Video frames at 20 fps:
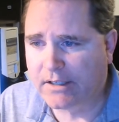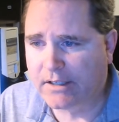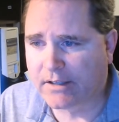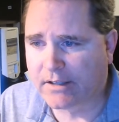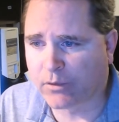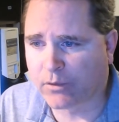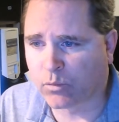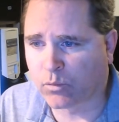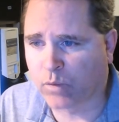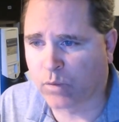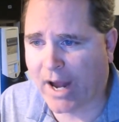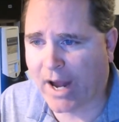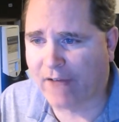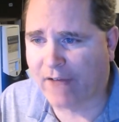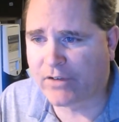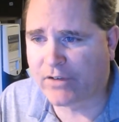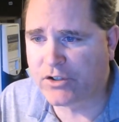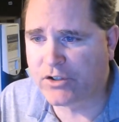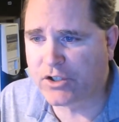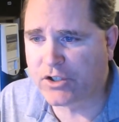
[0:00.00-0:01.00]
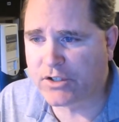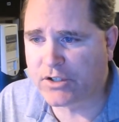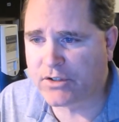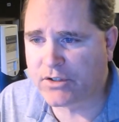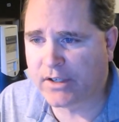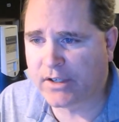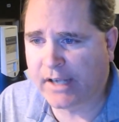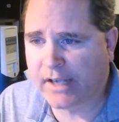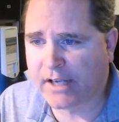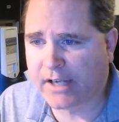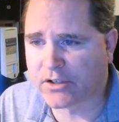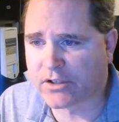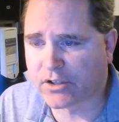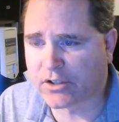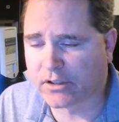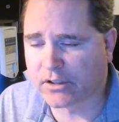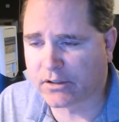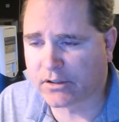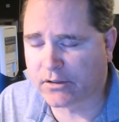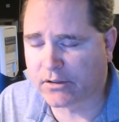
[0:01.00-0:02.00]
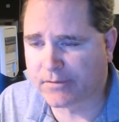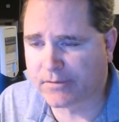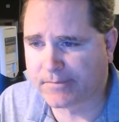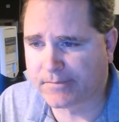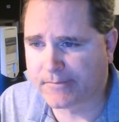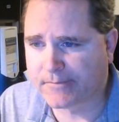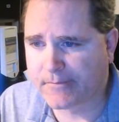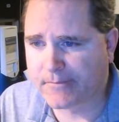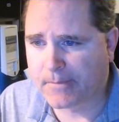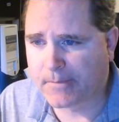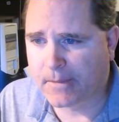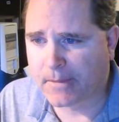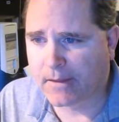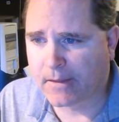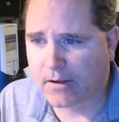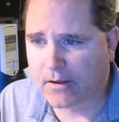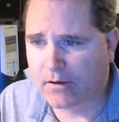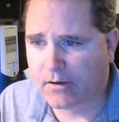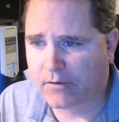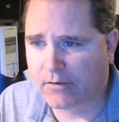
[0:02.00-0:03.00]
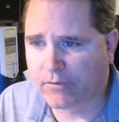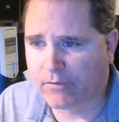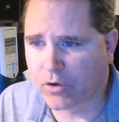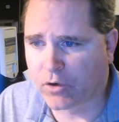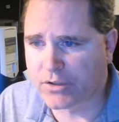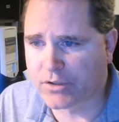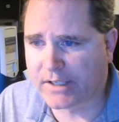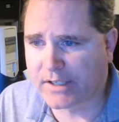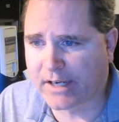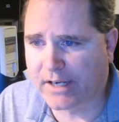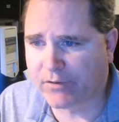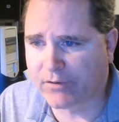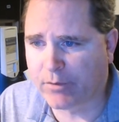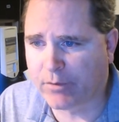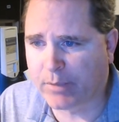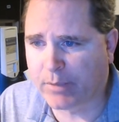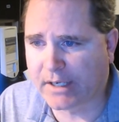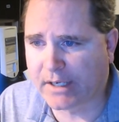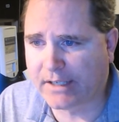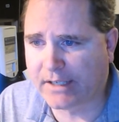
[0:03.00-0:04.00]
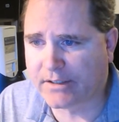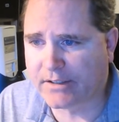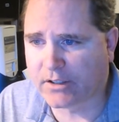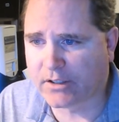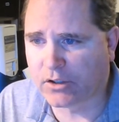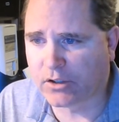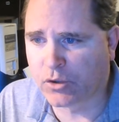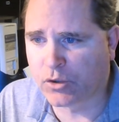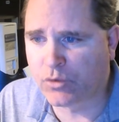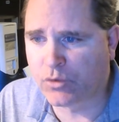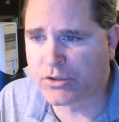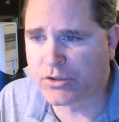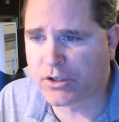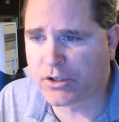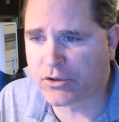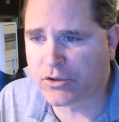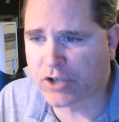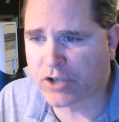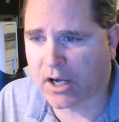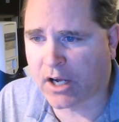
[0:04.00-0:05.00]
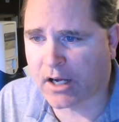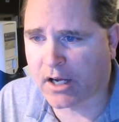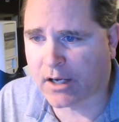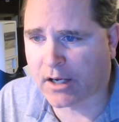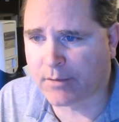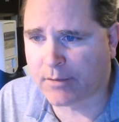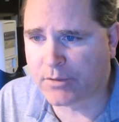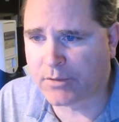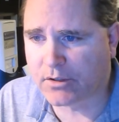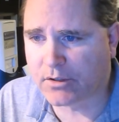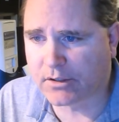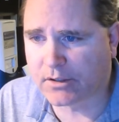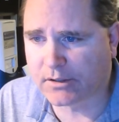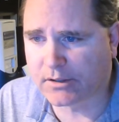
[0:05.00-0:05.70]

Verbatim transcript: that ravages the nation, forcing everybody to lose their jobs